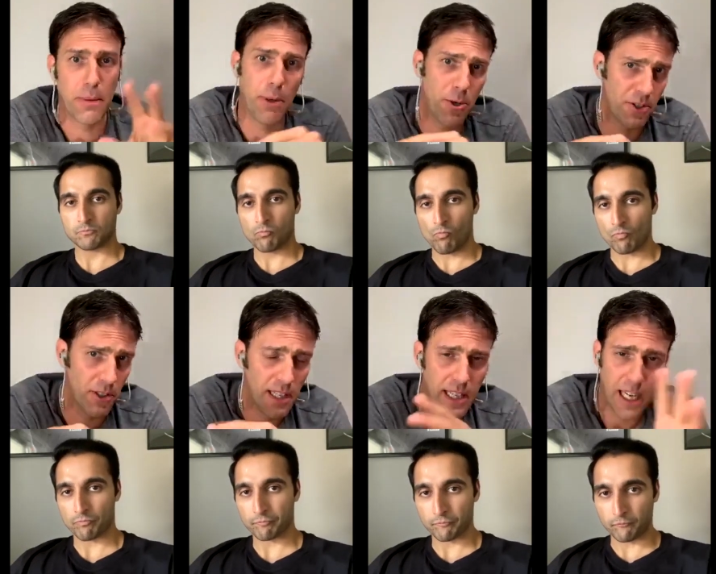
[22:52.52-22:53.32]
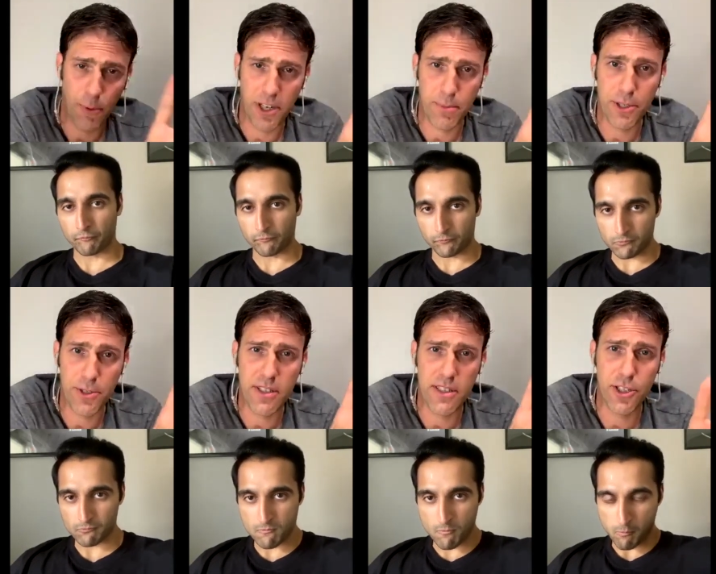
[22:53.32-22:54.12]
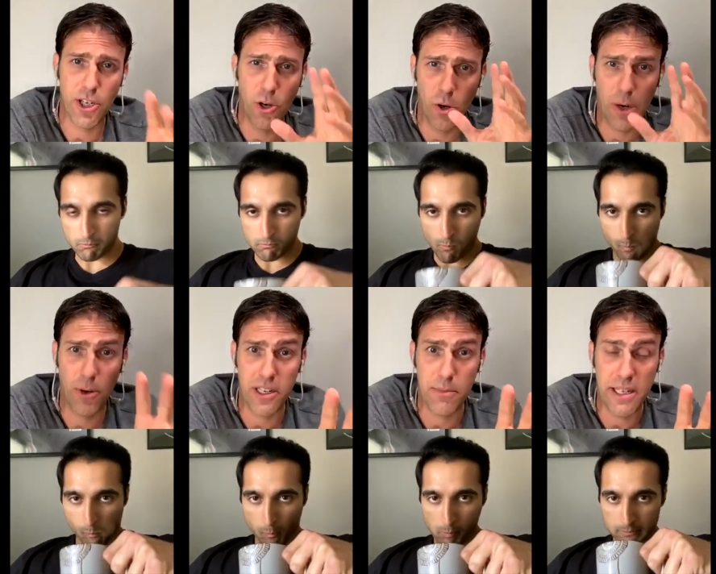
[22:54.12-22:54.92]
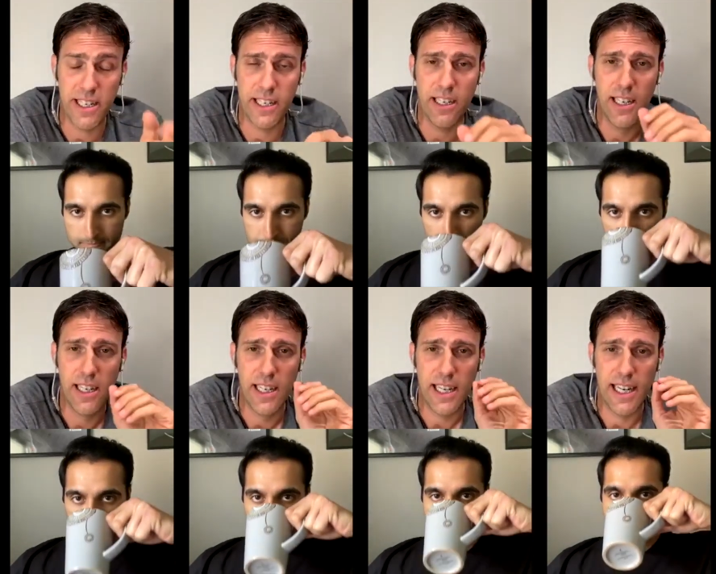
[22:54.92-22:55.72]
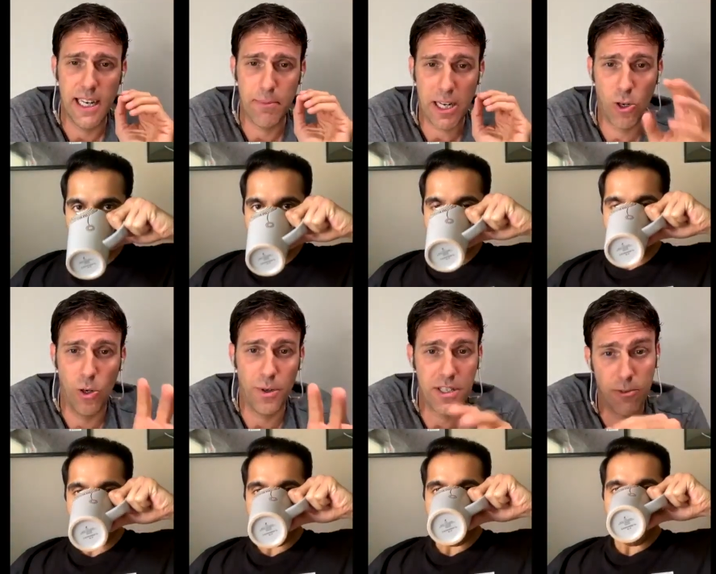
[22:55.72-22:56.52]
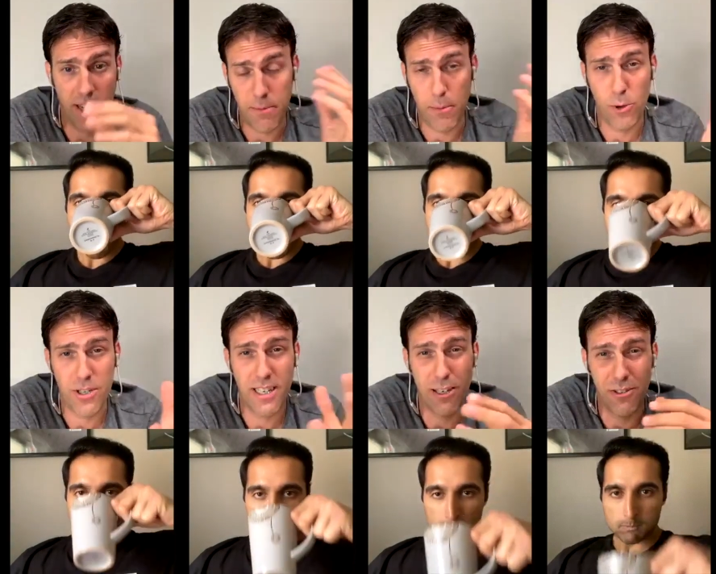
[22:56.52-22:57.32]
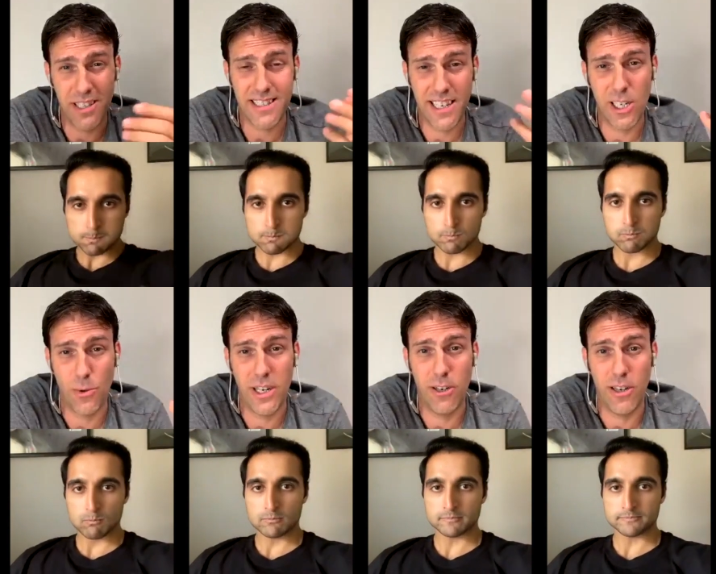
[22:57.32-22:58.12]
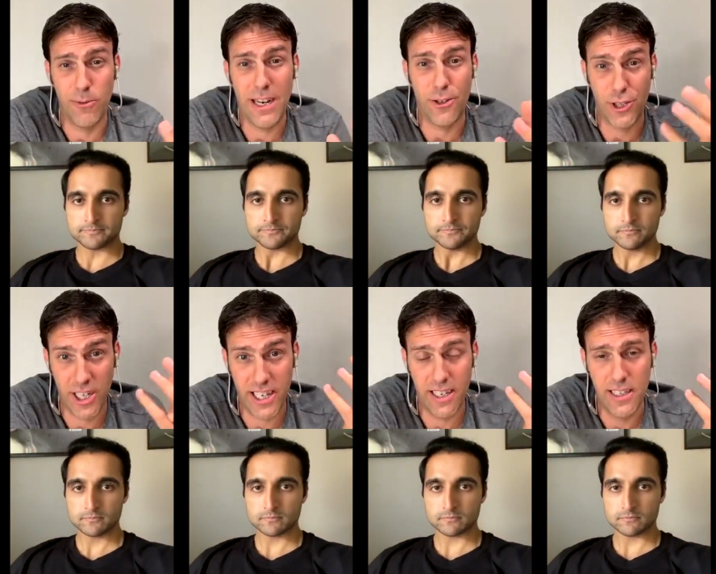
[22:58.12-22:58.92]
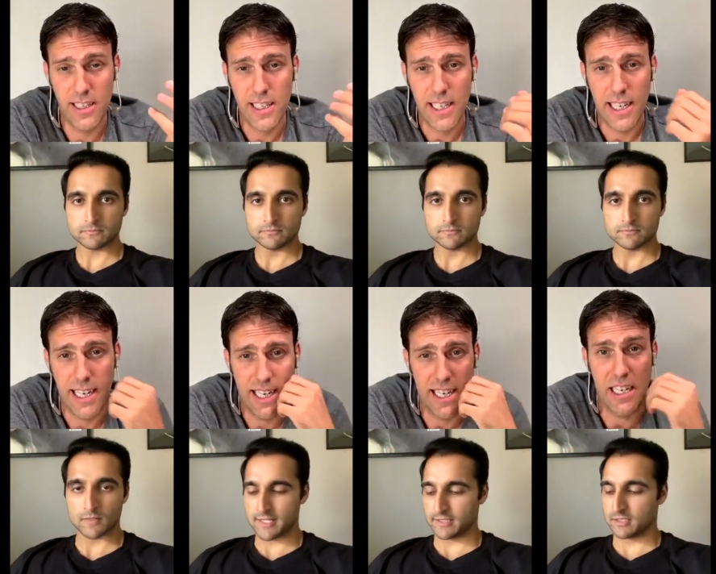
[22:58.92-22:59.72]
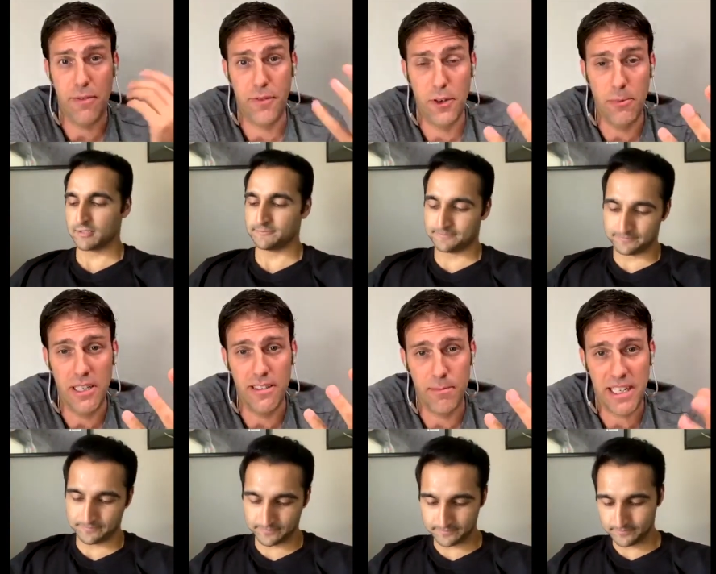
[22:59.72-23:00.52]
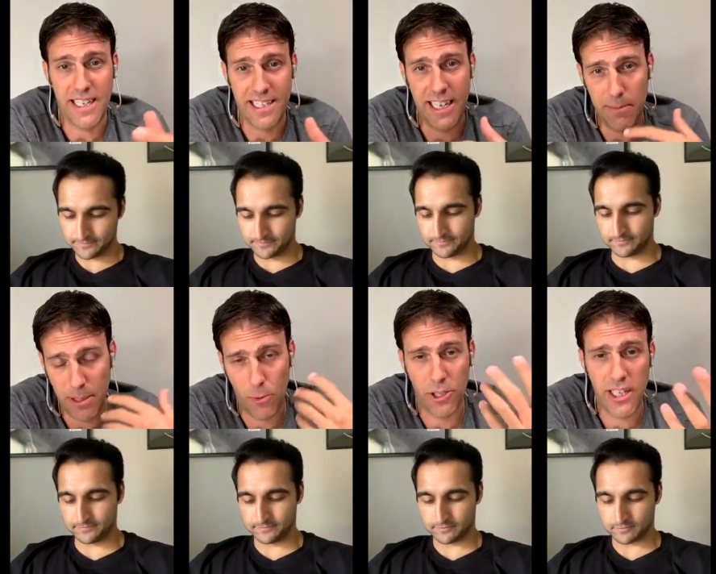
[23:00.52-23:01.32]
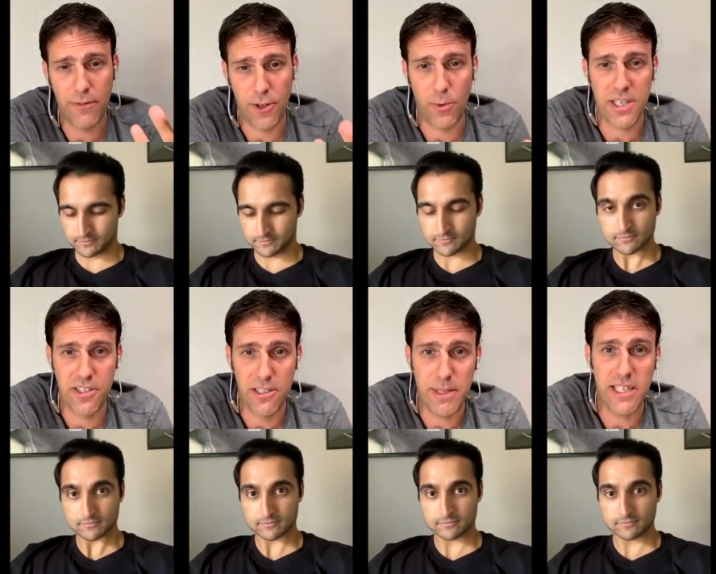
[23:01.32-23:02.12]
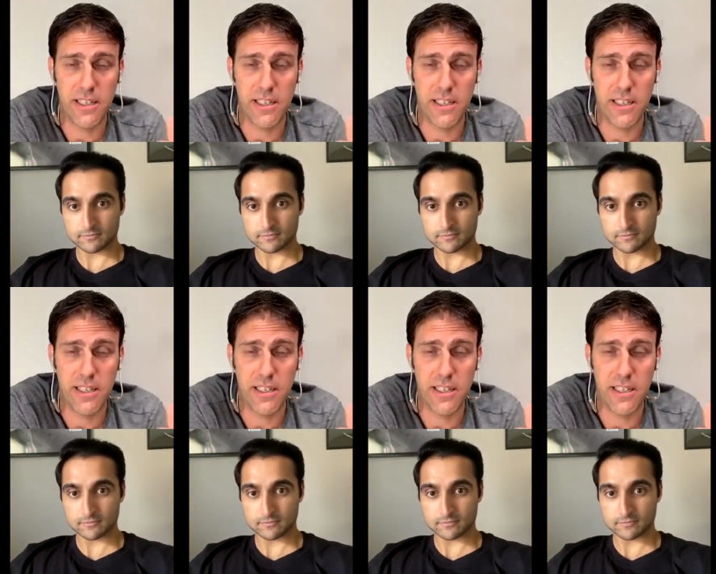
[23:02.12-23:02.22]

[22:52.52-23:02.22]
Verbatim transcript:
Speaker 1: huge proposal. I wanted to produce the show. I wanted to be in it. Uh, my goal was to ride a motorcycle the entire way around China uh, nice. and film it because I had been working for the Western